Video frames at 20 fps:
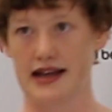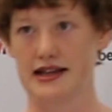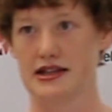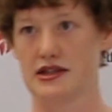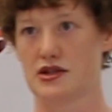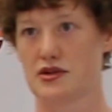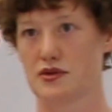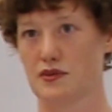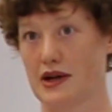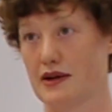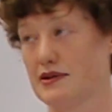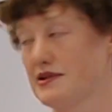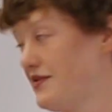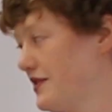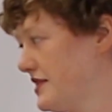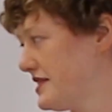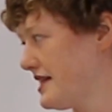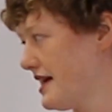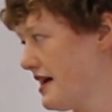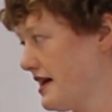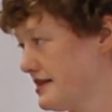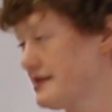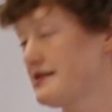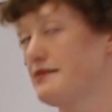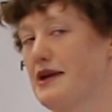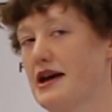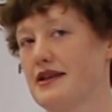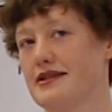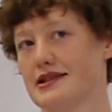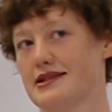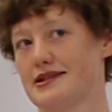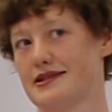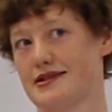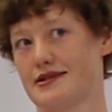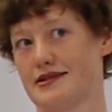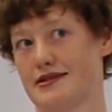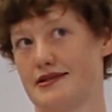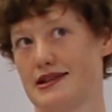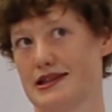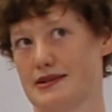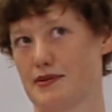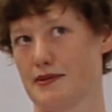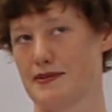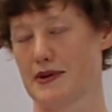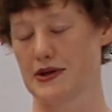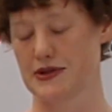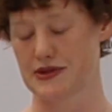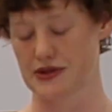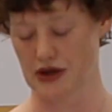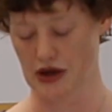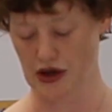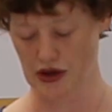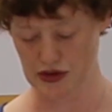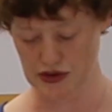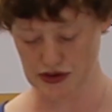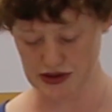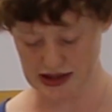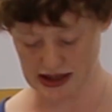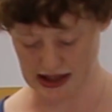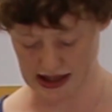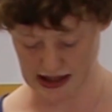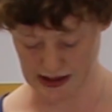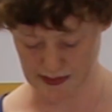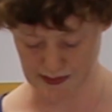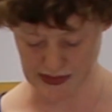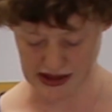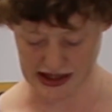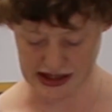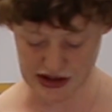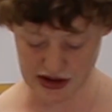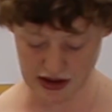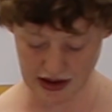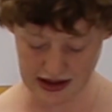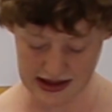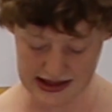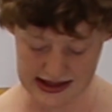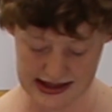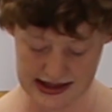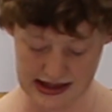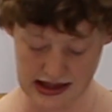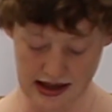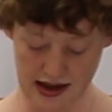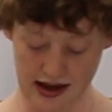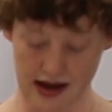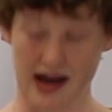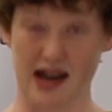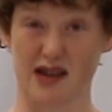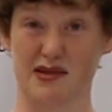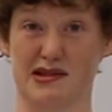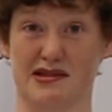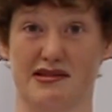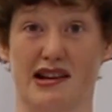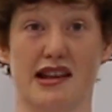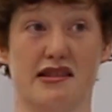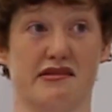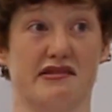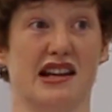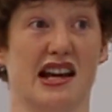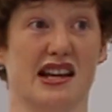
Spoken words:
And when I was first asked about this proposed code by a journalist, I was rather